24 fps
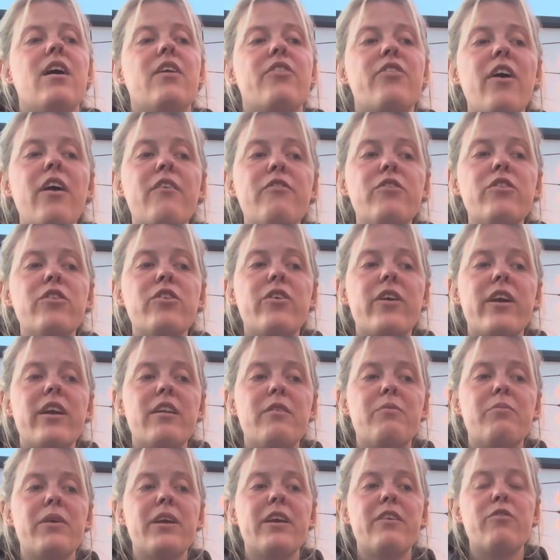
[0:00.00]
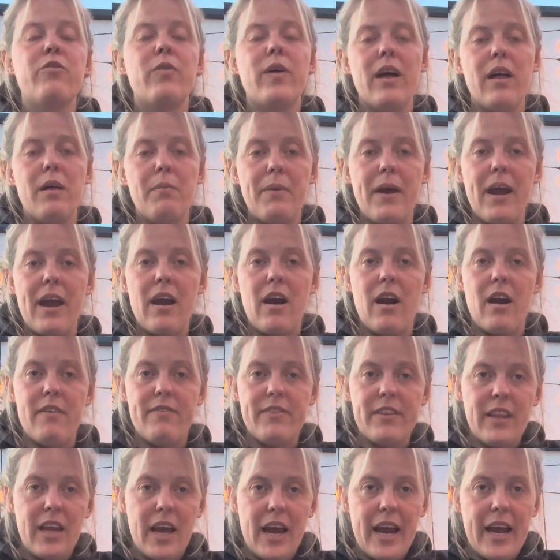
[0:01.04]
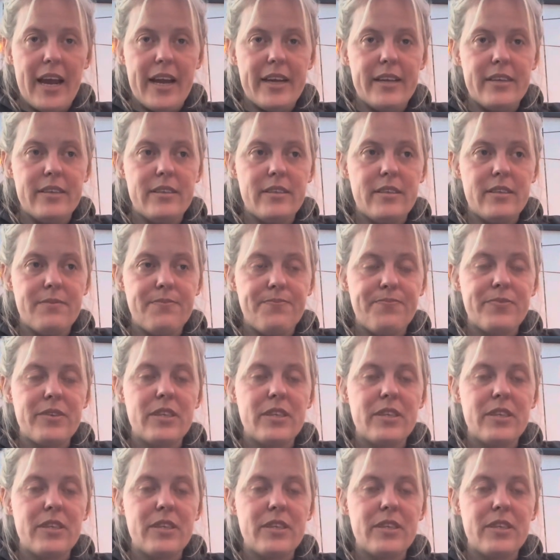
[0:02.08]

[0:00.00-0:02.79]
thoughtful creative brief will pay off in the end.